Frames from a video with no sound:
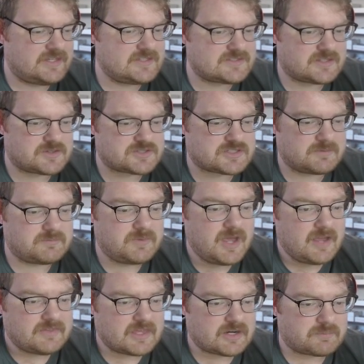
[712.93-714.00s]
There's some
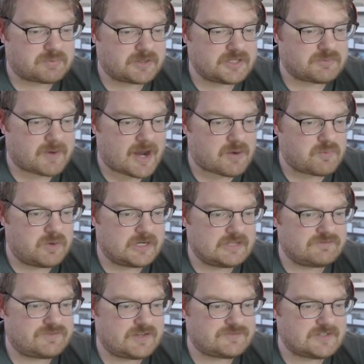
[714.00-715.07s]
that are pretty rare. 1 in
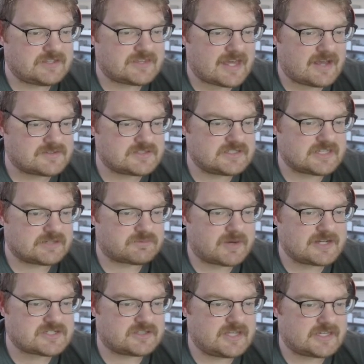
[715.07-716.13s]
50,000 to get
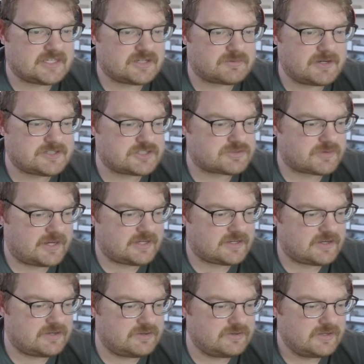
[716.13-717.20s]
Regilucky or
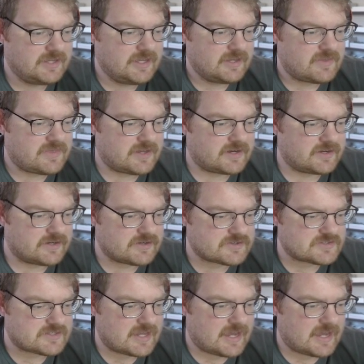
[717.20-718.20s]
Regidrago. There's,